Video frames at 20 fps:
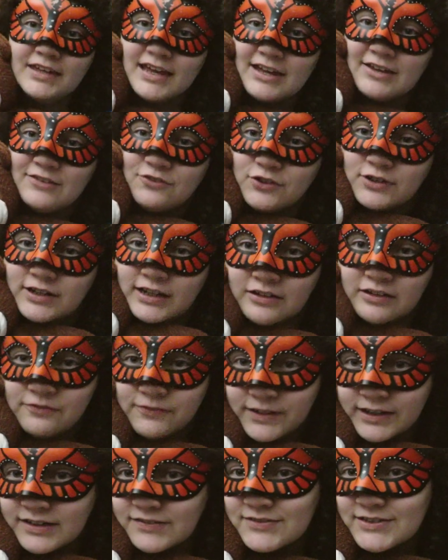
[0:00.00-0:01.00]
yeah, if you're not a
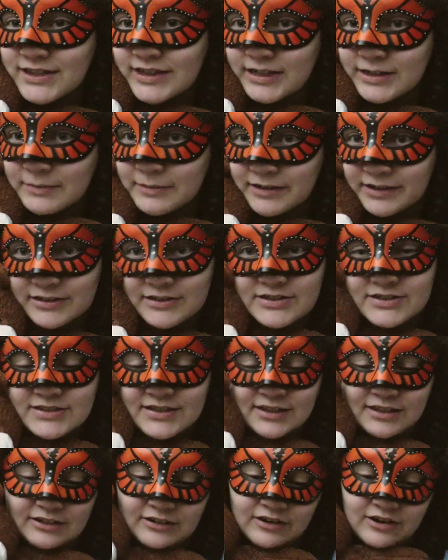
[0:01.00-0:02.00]
fan of teddy bears,
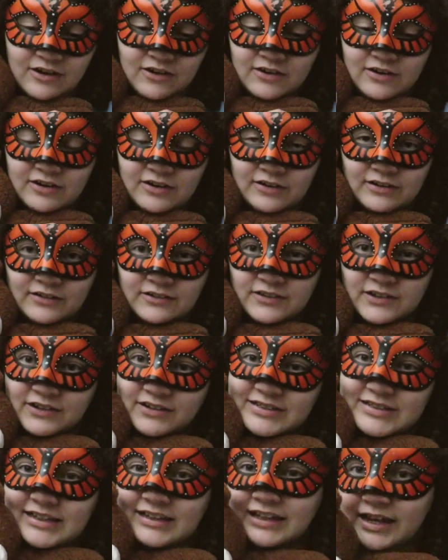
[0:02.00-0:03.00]
there
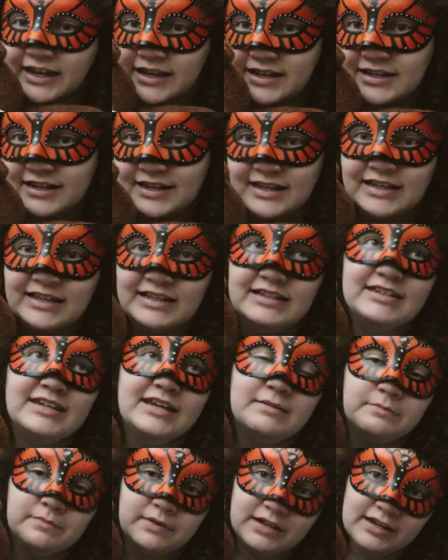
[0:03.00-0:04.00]
is a lion and
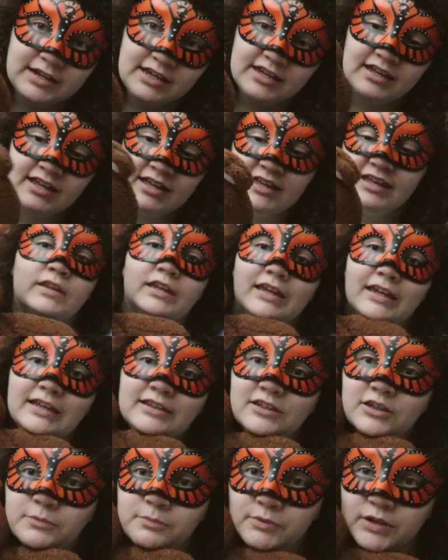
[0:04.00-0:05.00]
a bunny,
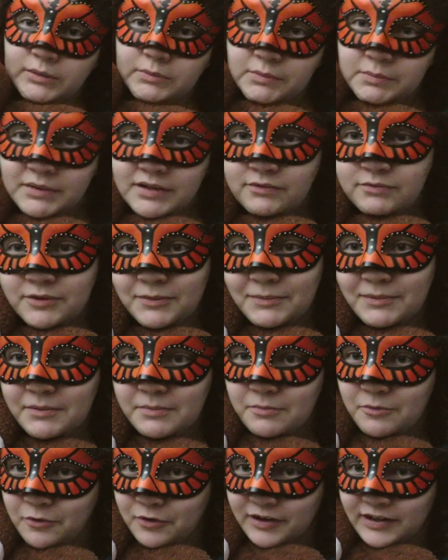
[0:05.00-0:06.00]
and there probably will be
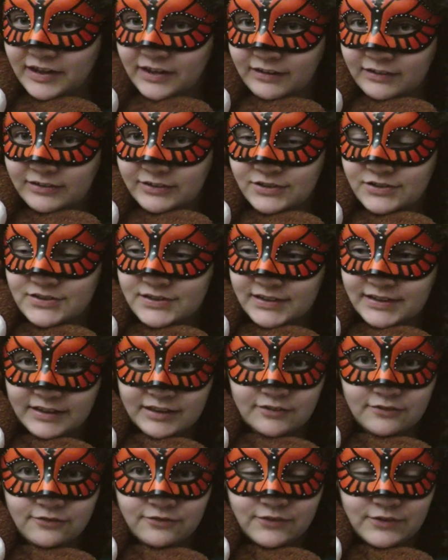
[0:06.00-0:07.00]
more characters in
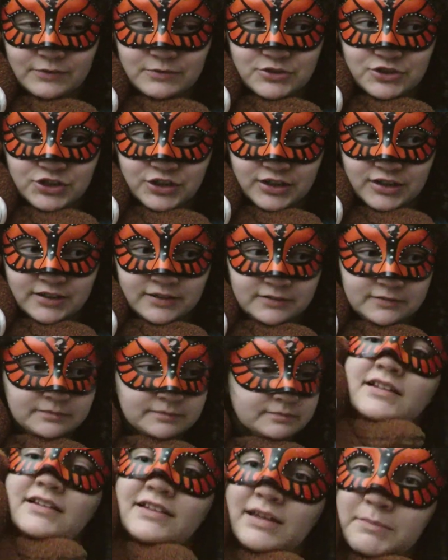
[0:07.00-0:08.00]
the future.
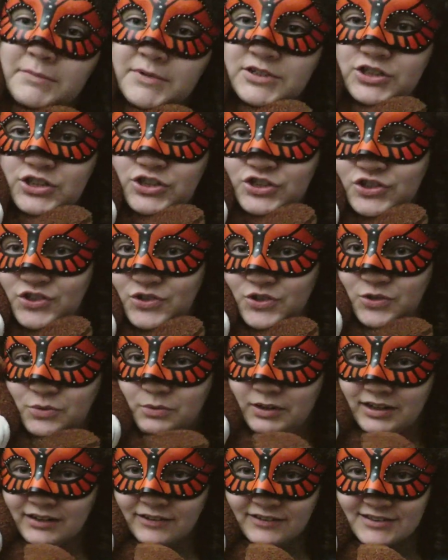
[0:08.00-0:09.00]
Let me just show you
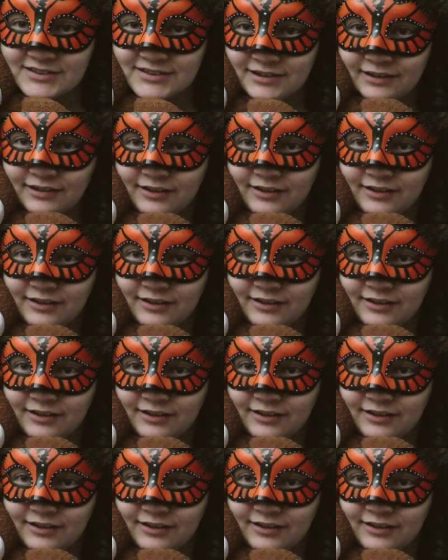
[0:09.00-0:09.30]
what it looks